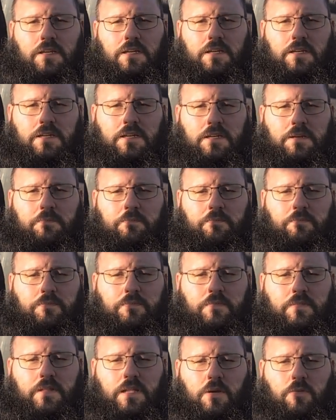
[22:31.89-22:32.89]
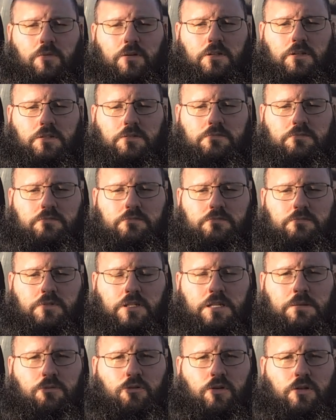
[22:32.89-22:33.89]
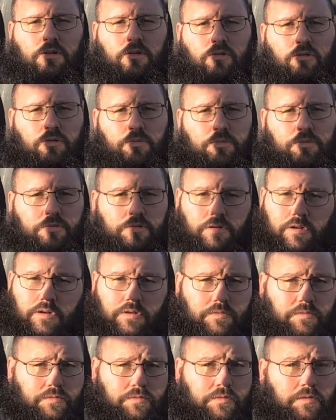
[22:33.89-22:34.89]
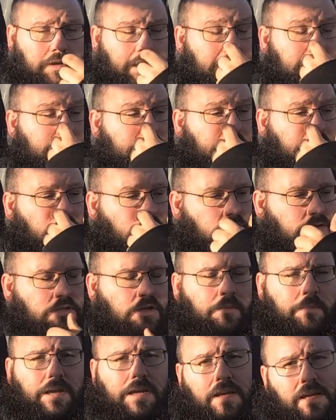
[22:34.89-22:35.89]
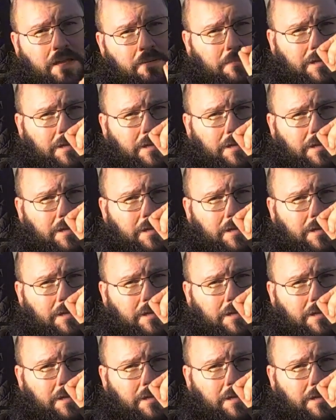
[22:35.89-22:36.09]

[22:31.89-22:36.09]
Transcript: that will keep you in the loop of the next videos coming.